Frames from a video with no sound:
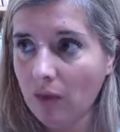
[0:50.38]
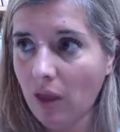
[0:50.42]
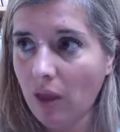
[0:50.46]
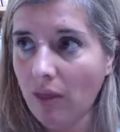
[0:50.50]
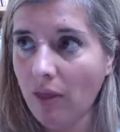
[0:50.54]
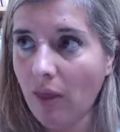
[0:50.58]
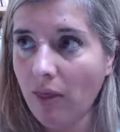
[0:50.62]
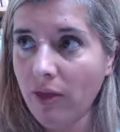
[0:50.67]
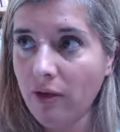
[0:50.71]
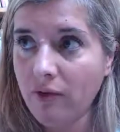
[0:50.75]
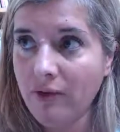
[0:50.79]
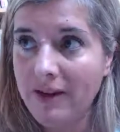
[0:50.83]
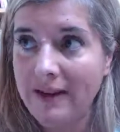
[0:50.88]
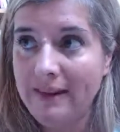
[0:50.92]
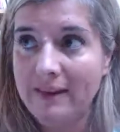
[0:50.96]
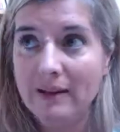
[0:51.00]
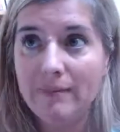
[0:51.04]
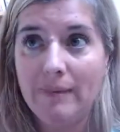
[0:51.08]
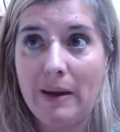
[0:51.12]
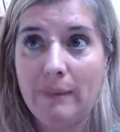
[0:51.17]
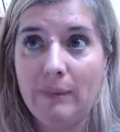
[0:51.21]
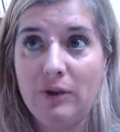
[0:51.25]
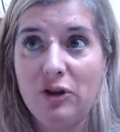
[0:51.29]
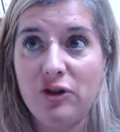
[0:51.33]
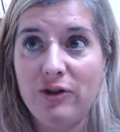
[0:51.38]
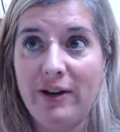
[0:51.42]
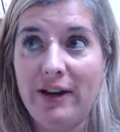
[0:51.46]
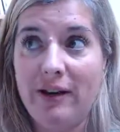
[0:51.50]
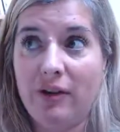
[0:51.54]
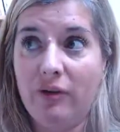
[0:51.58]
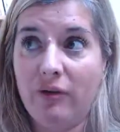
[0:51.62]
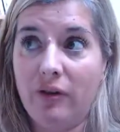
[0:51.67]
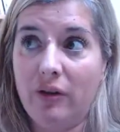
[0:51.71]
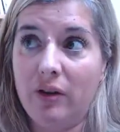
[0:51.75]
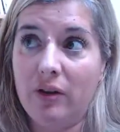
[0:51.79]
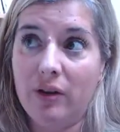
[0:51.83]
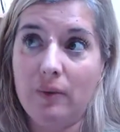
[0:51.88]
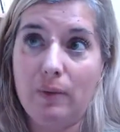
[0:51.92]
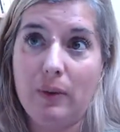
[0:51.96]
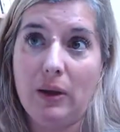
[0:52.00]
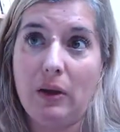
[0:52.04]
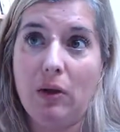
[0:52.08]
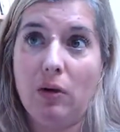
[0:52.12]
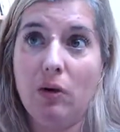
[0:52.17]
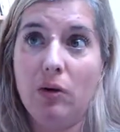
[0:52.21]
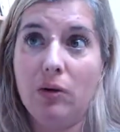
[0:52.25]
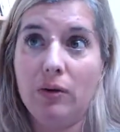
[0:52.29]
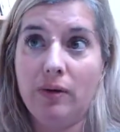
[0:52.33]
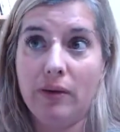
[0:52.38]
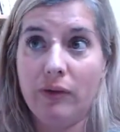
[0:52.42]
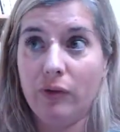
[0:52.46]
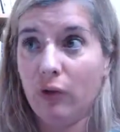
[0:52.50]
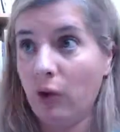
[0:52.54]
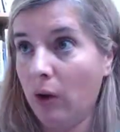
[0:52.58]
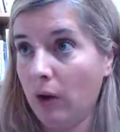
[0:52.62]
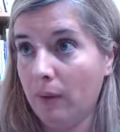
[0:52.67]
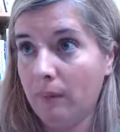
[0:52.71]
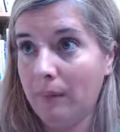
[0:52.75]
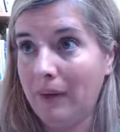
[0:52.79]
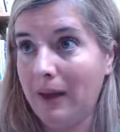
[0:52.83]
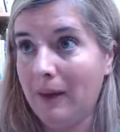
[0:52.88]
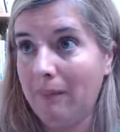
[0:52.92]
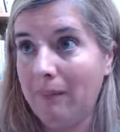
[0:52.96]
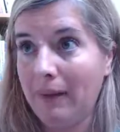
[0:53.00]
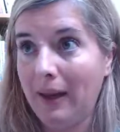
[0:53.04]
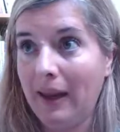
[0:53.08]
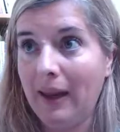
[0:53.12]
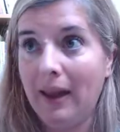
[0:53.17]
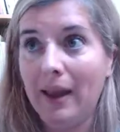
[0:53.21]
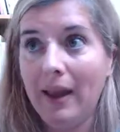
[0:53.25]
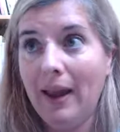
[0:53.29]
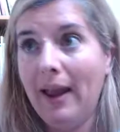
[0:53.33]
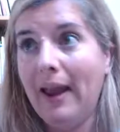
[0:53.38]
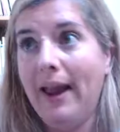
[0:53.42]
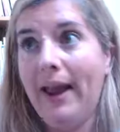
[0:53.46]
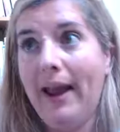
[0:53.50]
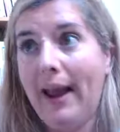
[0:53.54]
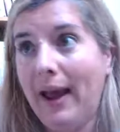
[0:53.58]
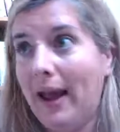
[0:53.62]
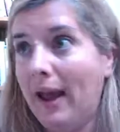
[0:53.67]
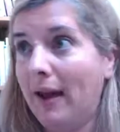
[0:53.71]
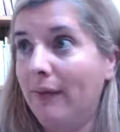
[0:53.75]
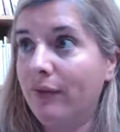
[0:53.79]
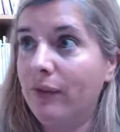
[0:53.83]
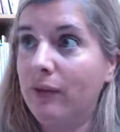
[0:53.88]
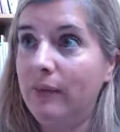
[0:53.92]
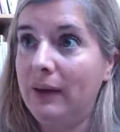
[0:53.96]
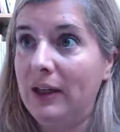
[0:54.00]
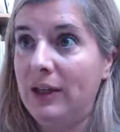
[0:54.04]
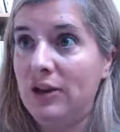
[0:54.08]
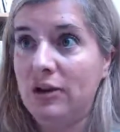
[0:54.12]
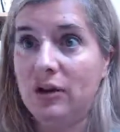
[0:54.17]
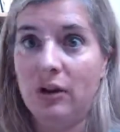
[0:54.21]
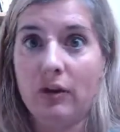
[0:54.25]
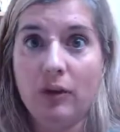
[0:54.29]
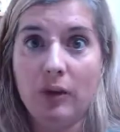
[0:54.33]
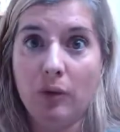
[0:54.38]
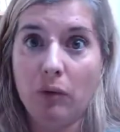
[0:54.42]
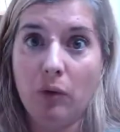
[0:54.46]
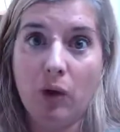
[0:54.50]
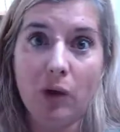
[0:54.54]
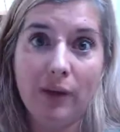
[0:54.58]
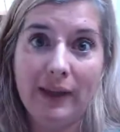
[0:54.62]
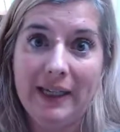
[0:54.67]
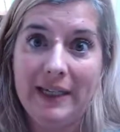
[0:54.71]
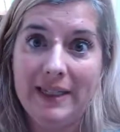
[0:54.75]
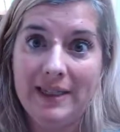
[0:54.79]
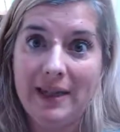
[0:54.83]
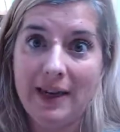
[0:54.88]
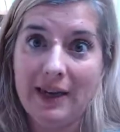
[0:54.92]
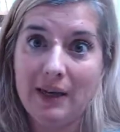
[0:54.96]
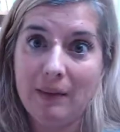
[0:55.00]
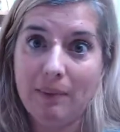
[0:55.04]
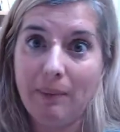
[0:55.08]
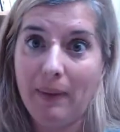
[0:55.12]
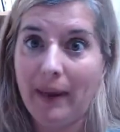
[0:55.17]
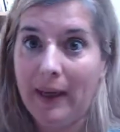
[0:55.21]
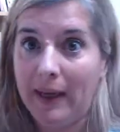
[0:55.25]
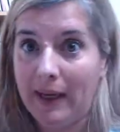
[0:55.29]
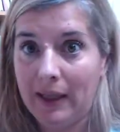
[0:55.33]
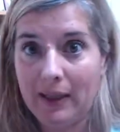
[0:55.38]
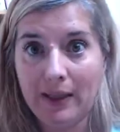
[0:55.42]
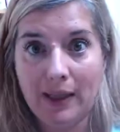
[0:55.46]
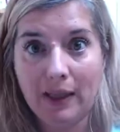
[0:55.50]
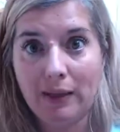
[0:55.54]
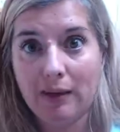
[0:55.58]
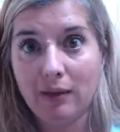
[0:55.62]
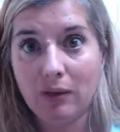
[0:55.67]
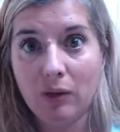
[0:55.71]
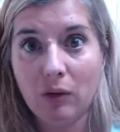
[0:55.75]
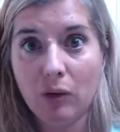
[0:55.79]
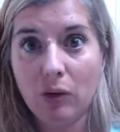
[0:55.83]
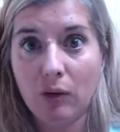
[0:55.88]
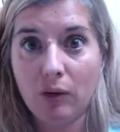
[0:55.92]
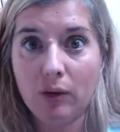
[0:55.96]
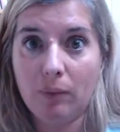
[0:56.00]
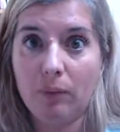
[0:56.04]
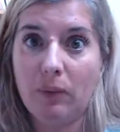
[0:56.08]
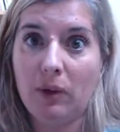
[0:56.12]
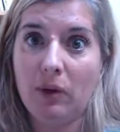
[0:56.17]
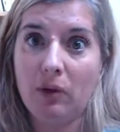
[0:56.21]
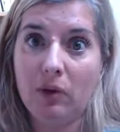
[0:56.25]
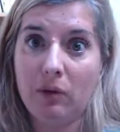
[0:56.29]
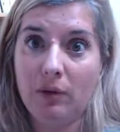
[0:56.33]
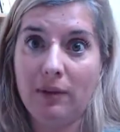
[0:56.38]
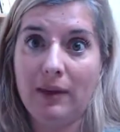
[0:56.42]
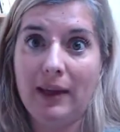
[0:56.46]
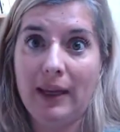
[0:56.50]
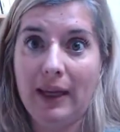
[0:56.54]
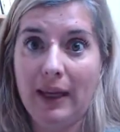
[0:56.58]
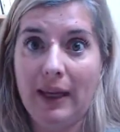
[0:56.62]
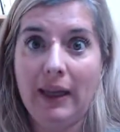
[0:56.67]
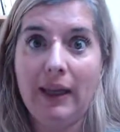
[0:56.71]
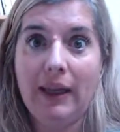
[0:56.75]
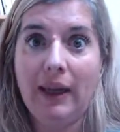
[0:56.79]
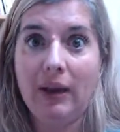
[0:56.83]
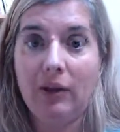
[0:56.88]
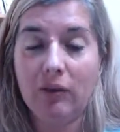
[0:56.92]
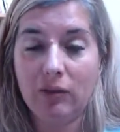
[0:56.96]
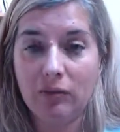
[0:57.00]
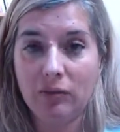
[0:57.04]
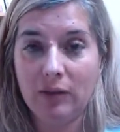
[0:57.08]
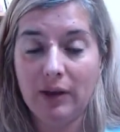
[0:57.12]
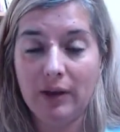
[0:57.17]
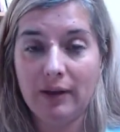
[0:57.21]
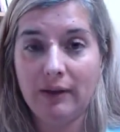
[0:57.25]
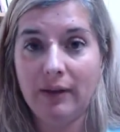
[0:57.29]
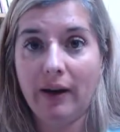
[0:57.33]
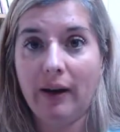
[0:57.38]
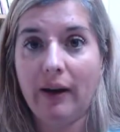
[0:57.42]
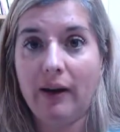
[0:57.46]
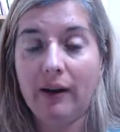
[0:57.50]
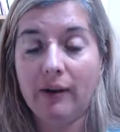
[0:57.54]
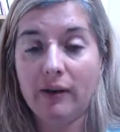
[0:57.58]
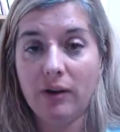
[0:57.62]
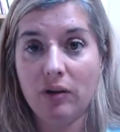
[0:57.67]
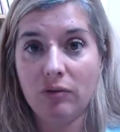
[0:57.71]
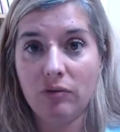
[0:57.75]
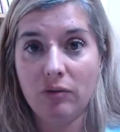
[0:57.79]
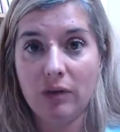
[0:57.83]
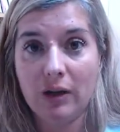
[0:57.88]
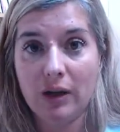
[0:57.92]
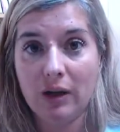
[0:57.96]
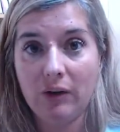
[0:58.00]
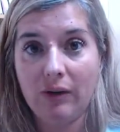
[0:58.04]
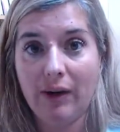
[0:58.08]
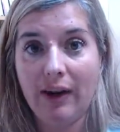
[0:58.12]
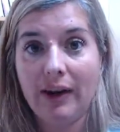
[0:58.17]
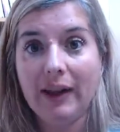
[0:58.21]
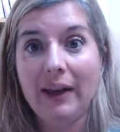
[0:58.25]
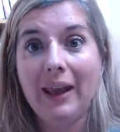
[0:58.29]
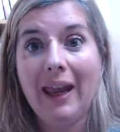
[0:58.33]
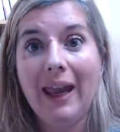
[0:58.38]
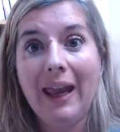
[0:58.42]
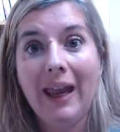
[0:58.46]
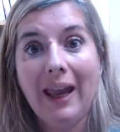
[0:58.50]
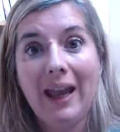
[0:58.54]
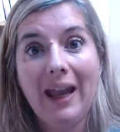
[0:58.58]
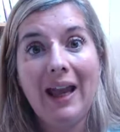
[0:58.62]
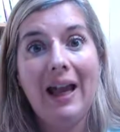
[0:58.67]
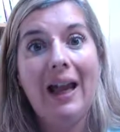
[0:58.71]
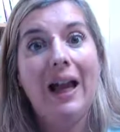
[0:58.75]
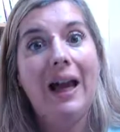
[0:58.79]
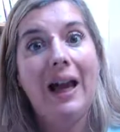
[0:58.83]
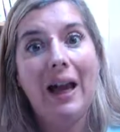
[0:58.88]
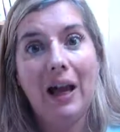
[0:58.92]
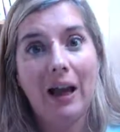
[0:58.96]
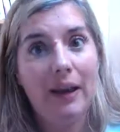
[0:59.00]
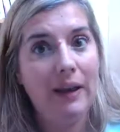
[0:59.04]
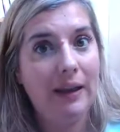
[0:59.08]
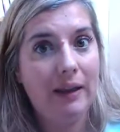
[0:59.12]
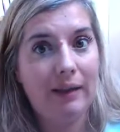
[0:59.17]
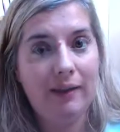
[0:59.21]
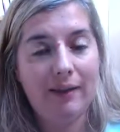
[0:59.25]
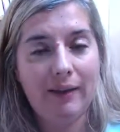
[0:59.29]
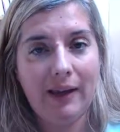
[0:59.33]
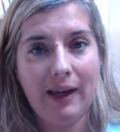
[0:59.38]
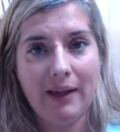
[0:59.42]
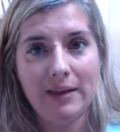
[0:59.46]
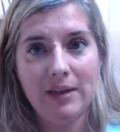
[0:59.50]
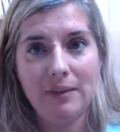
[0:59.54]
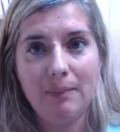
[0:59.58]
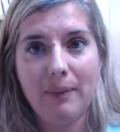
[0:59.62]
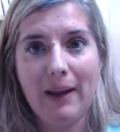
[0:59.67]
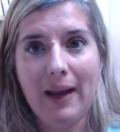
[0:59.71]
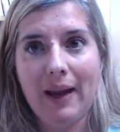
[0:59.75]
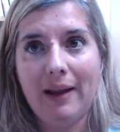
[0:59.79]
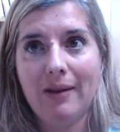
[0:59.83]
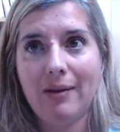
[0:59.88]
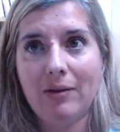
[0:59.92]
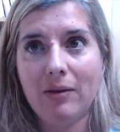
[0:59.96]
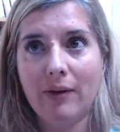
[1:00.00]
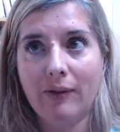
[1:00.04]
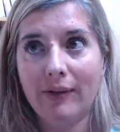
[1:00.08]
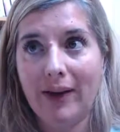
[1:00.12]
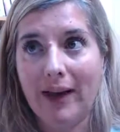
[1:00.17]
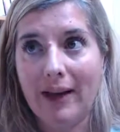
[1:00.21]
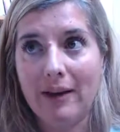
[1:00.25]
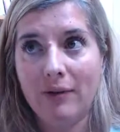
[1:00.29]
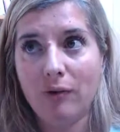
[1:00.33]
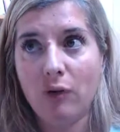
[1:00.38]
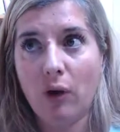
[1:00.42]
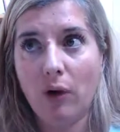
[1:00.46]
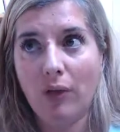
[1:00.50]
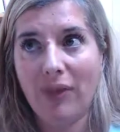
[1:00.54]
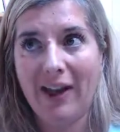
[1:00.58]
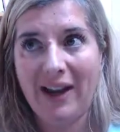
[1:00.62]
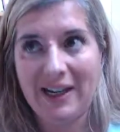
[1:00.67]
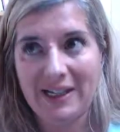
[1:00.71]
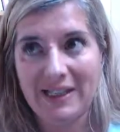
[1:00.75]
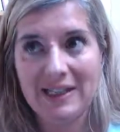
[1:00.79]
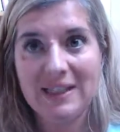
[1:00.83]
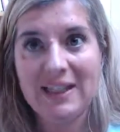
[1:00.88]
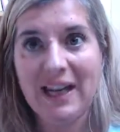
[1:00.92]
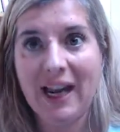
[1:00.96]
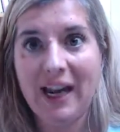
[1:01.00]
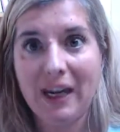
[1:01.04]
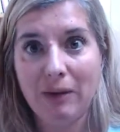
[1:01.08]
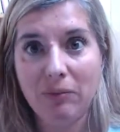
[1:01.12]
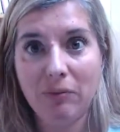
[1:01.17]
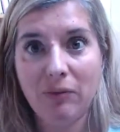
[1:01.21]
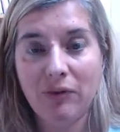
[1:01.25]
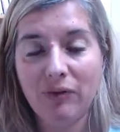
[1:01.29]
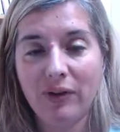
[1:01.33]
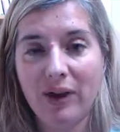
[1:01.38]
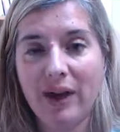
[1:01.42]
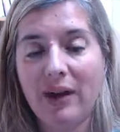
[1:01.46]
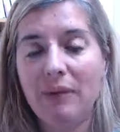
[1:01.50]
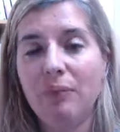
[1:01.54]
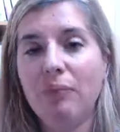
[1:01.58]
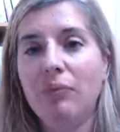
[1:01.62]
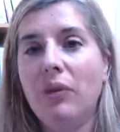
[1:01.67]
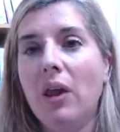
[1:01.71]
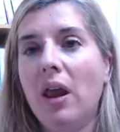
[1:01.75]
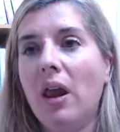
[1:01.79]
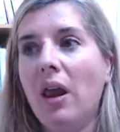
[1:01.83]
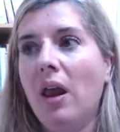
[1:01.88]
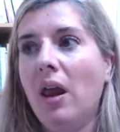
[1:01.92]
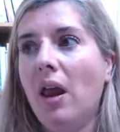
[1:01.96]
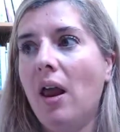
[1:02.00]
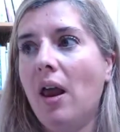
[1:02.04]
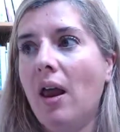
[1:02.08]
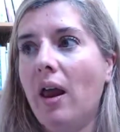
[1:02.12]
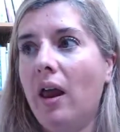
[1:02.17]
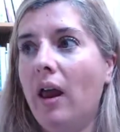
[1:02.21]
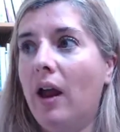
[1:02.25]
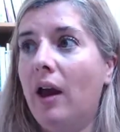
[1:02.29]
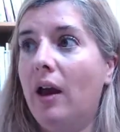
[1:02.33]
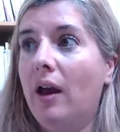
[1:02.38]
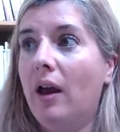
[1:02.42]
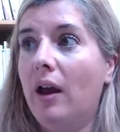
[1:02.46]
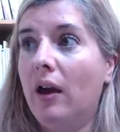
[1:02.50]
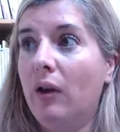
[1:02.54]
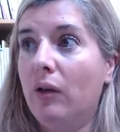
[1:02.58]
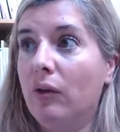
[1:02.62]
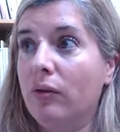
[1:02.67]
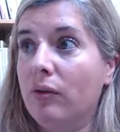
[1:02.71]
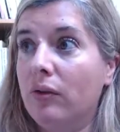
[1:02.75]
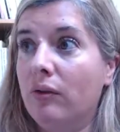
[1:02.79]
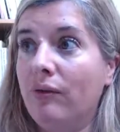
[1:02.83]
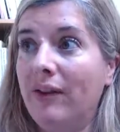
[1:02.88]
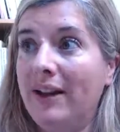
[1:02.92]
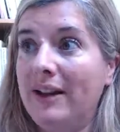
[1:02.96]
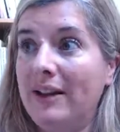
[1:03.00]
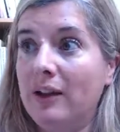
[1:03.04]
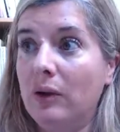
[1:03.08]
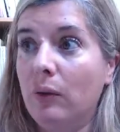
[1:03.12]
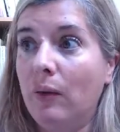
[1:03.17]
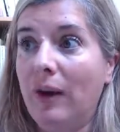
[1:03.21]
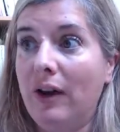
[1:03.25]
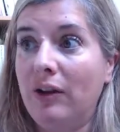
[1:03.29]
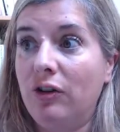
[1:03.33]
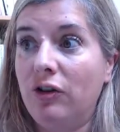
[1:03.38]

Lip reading: The other reason it might be stressful is because I've got a baby. I have to make sure that we're all eating by 6 o'clock because he gets really tired and really cranky and needs to get to bed. So I've kind of got that time frame. I also find it quite